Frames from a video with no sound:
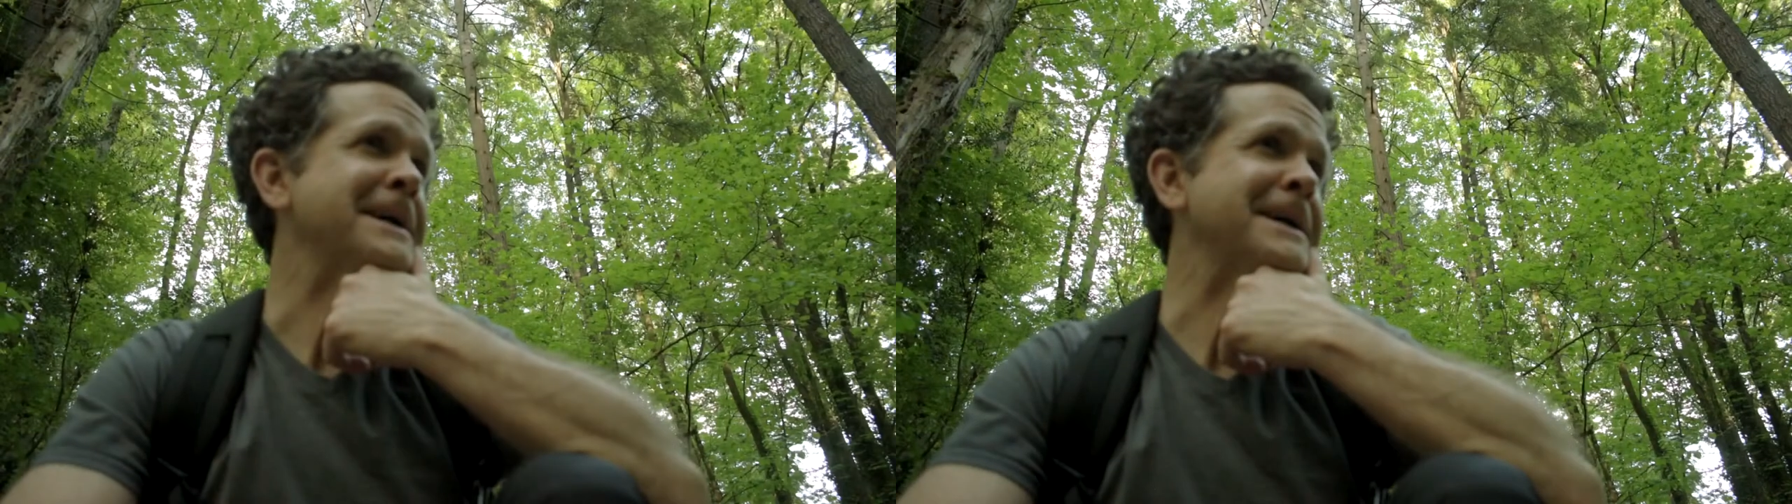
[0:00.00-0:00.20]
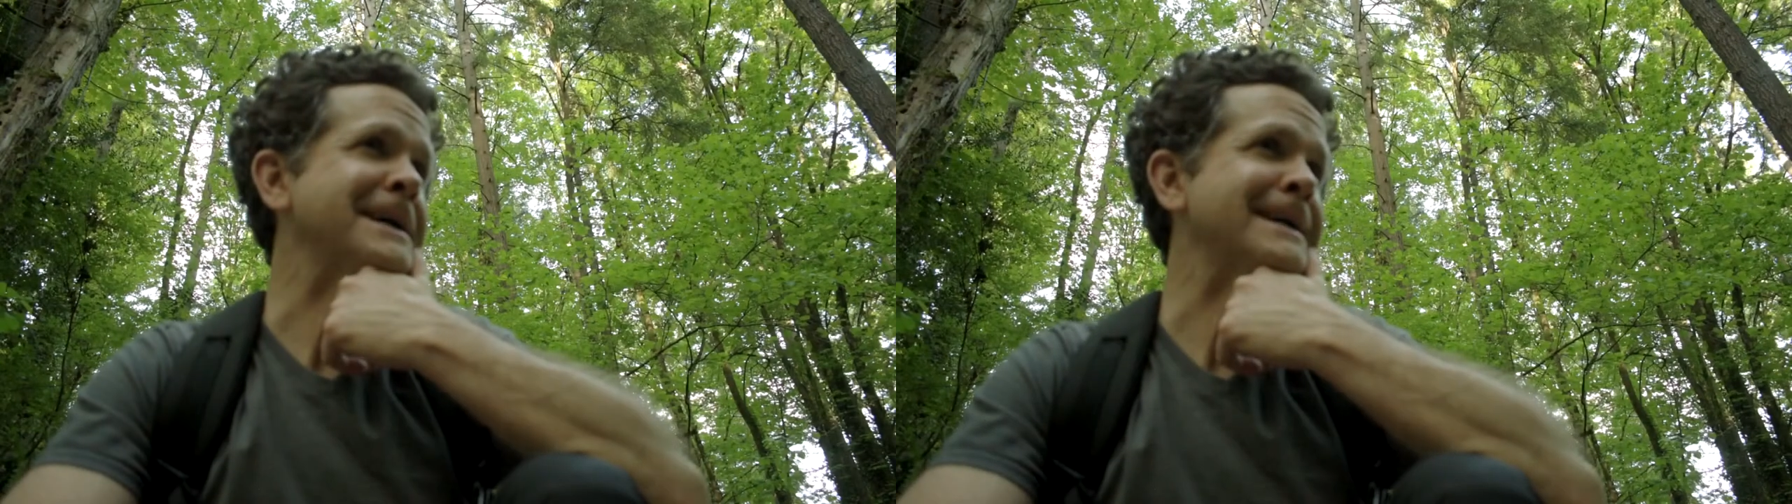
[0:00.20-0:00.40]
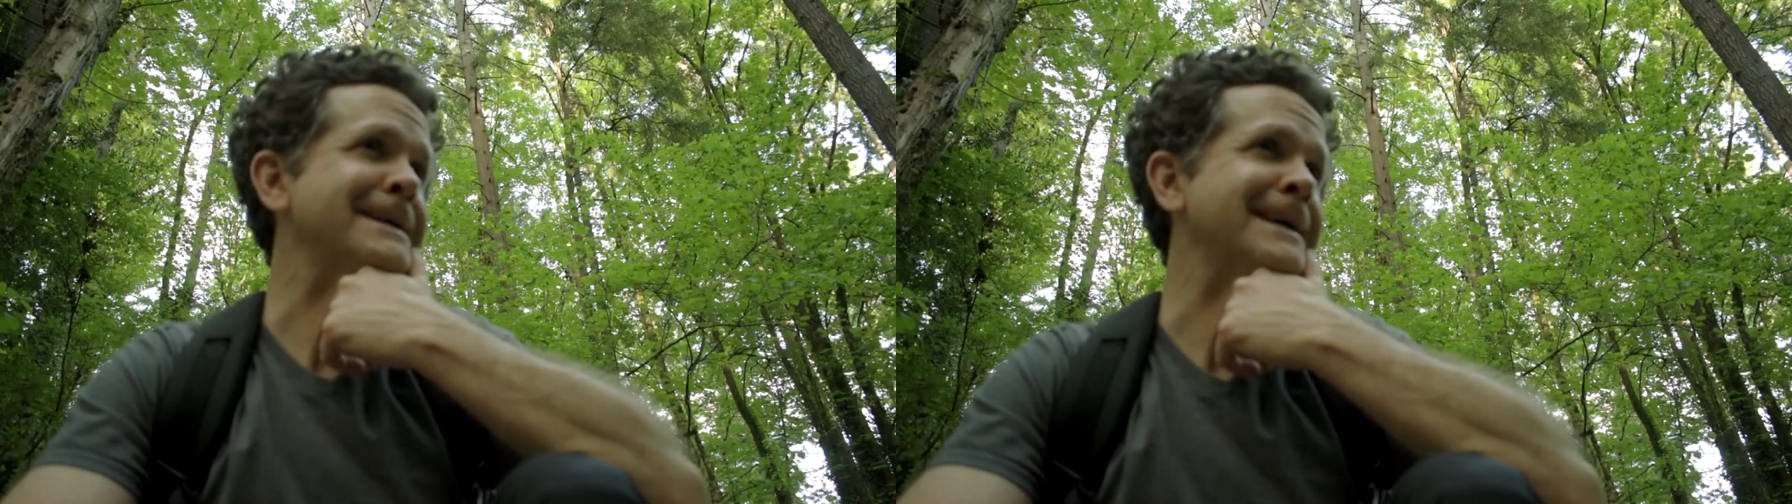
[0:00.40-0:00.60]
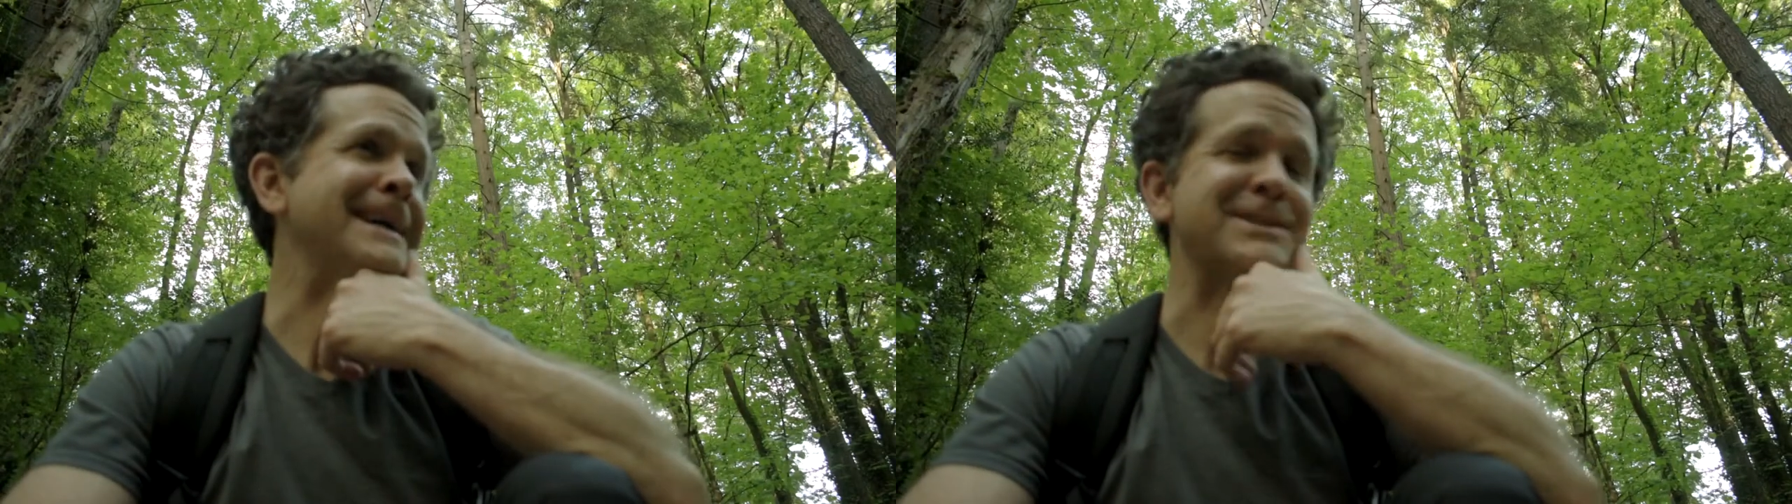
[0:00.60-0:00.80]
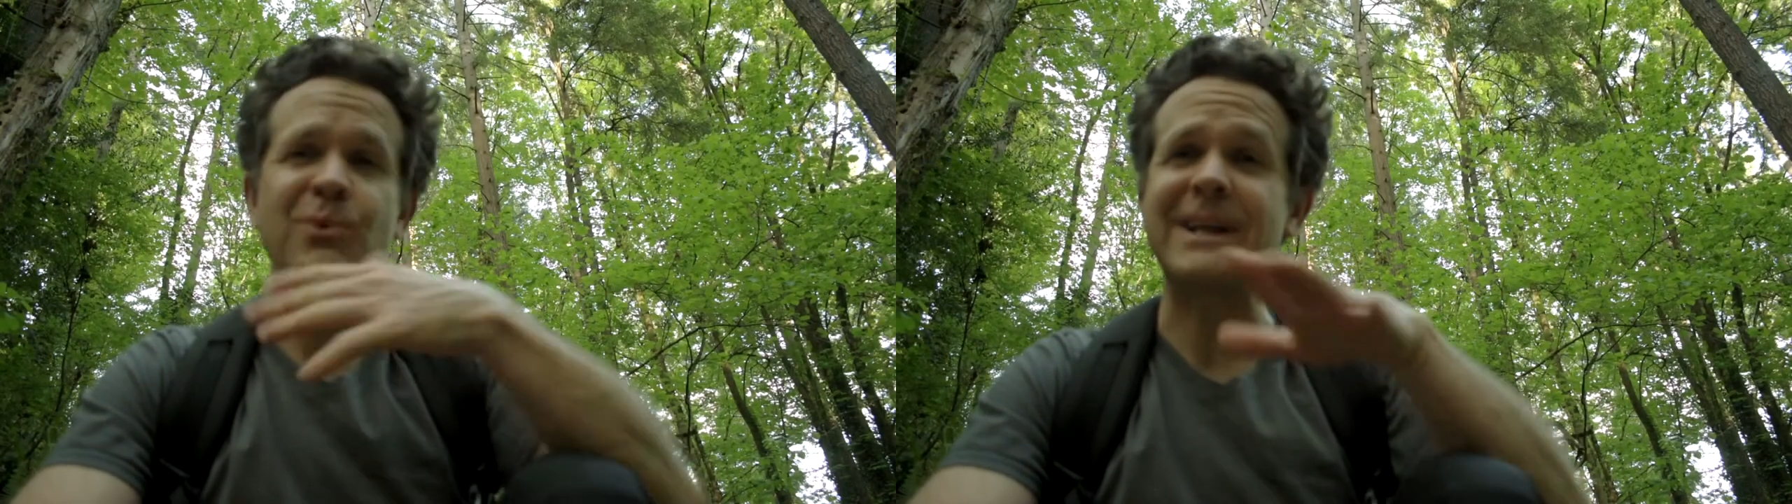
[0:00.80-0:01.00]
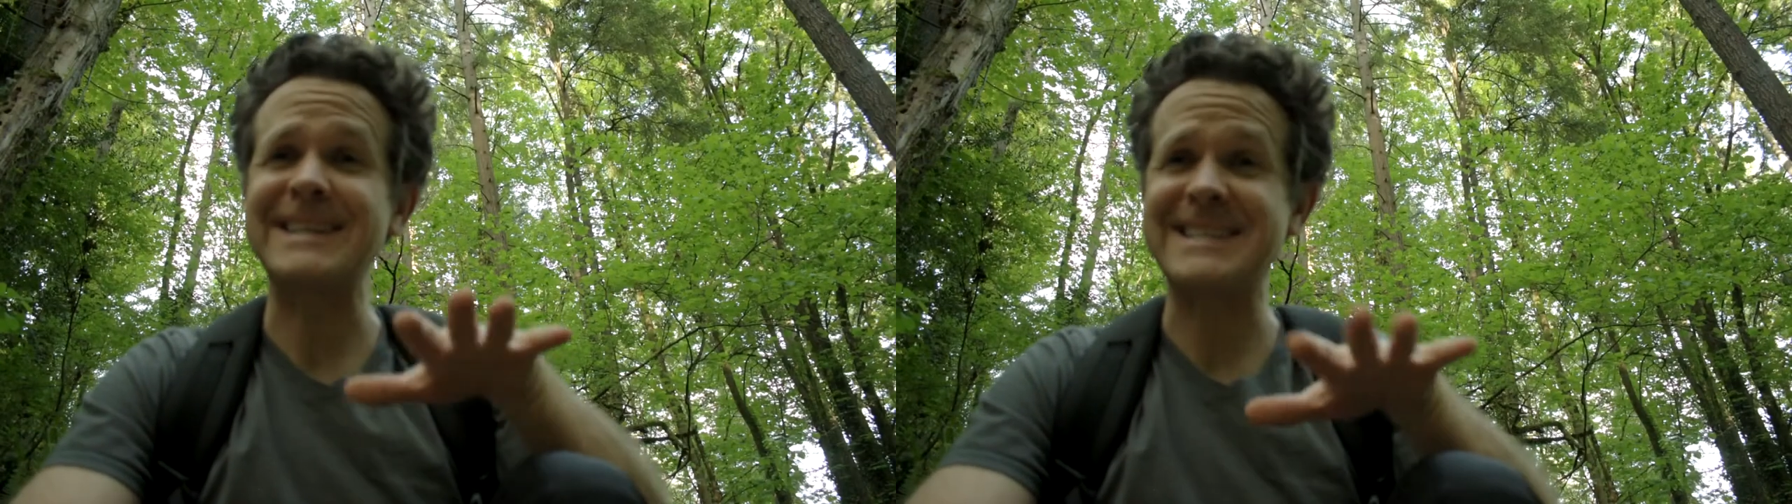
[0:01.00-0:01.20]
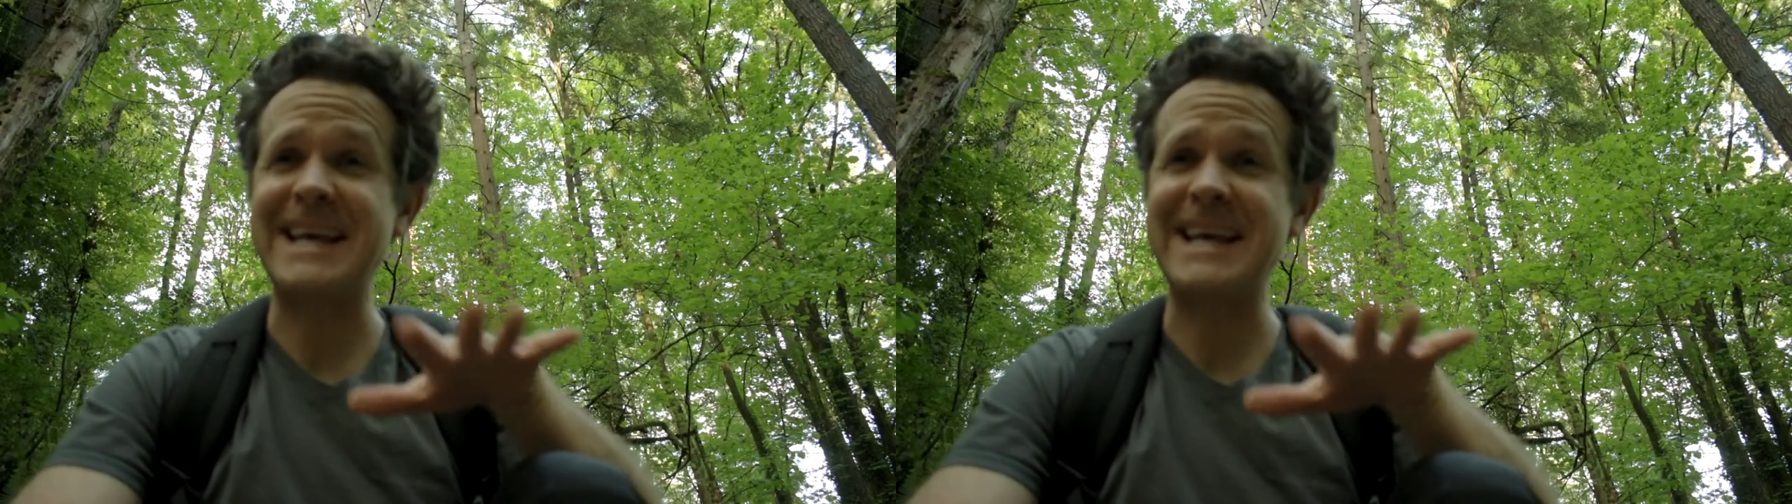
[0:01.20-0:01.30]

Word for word: uh, as well as